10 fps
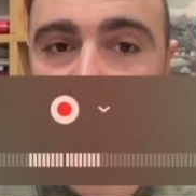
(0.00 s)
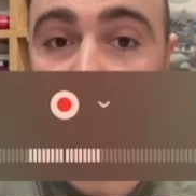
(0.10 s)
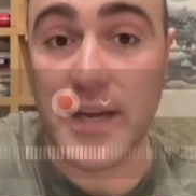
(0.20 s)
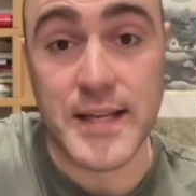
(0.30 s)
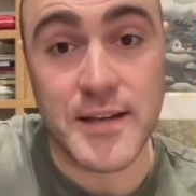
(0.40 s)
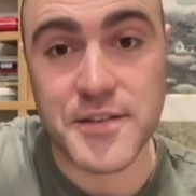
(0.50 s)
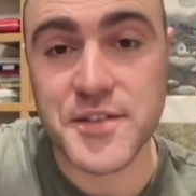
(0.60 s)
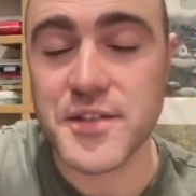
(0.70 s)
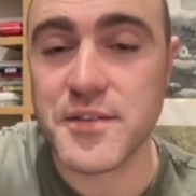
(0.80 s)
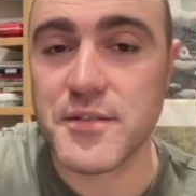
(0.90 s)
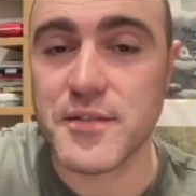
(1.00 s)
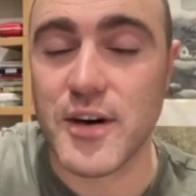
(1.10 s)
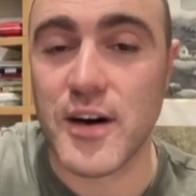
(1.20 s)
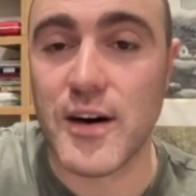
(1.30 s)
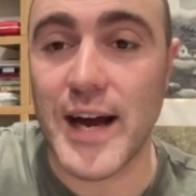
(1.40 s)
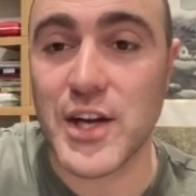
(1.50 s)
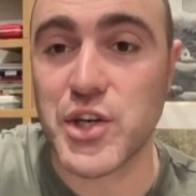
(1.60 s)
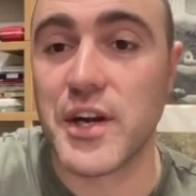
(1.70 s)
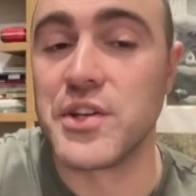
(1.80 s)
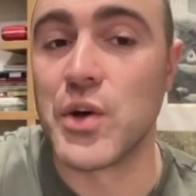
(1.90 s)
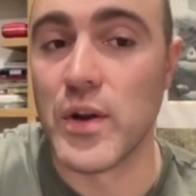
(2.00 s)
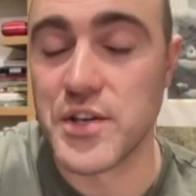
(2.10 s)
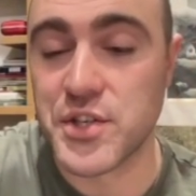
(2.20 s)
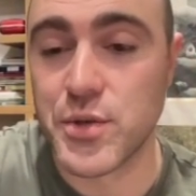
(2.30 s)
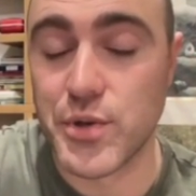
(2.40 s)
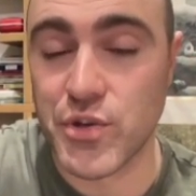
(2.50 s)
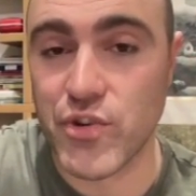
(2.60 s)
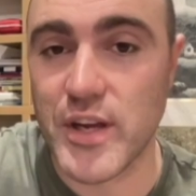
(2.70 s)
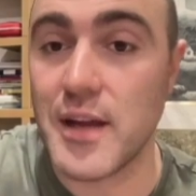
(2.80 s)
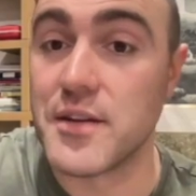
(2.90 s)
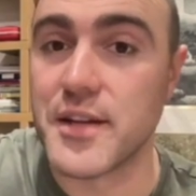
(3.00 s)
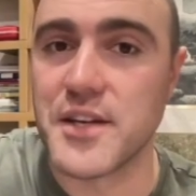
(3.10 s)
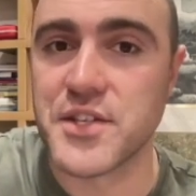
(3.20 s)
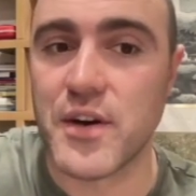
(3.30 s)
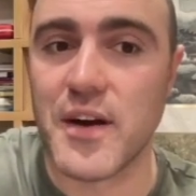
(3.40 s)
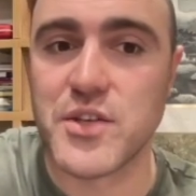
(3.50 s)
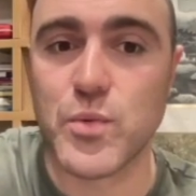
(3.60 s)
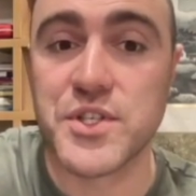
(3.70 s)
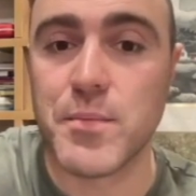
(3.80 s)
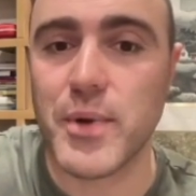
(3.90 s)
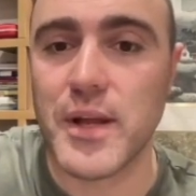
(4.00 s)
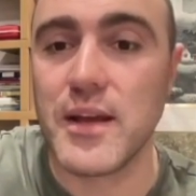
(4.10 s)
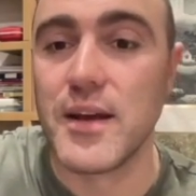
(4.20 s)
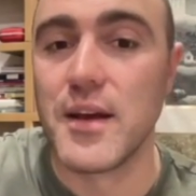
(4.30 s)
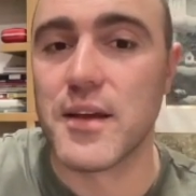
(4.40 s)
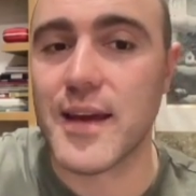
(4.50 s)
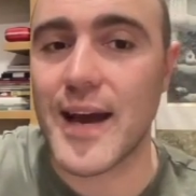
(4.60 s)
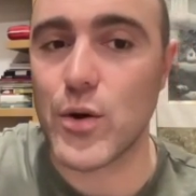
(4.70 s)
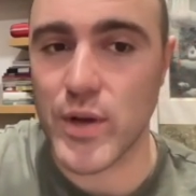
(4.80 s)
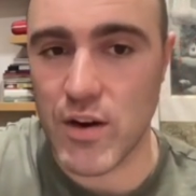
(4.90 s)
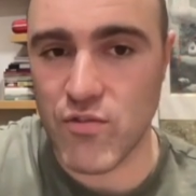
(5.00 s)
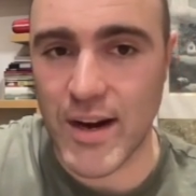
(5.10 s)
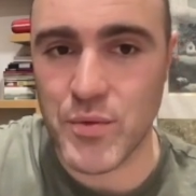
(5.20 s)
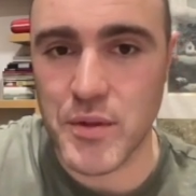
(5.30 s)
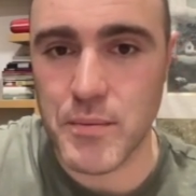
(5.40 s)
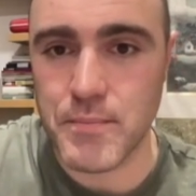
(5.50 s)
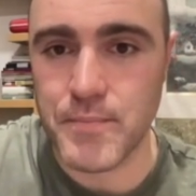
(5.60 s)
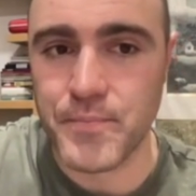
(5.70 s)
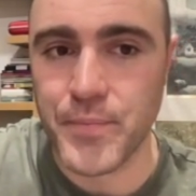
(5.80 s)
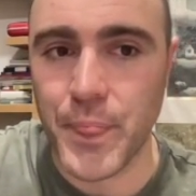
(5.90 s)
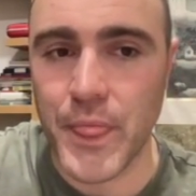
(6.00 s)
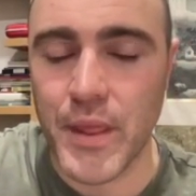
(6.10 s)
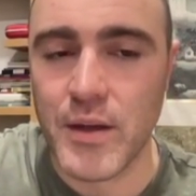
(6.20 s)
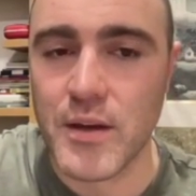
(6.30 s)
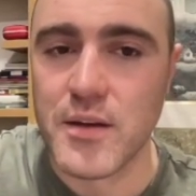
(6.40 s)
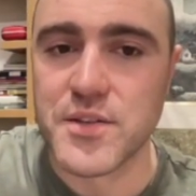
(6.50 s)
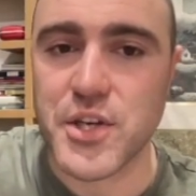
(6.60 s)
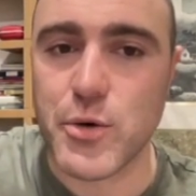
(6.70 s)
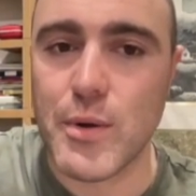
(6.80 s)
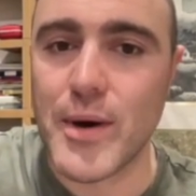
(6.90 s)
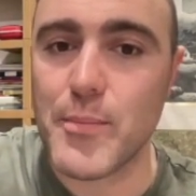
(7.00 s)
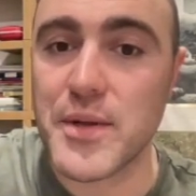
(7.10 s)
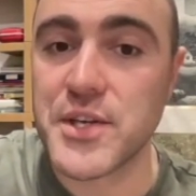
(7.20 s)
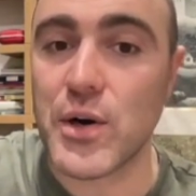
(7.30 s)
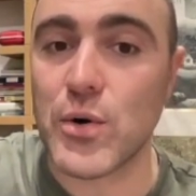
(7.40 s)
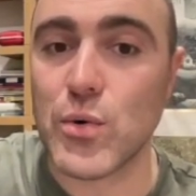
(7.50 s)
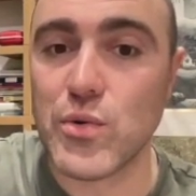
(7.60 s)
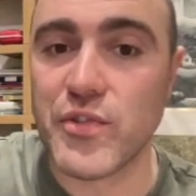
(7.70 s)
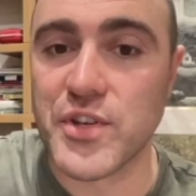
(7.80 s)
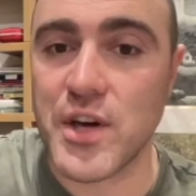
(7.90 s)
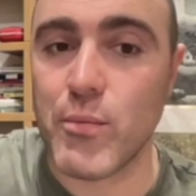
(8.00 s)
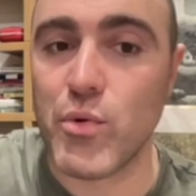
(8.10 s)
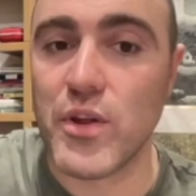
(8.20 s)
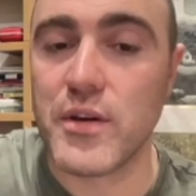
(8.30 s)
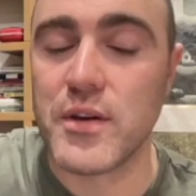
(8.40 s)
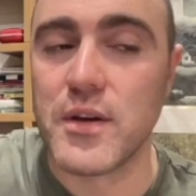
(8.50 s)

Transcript: ideas are actually acknowledged to a degree in today's science. We simply cannot get around them. So we might be told, for example, that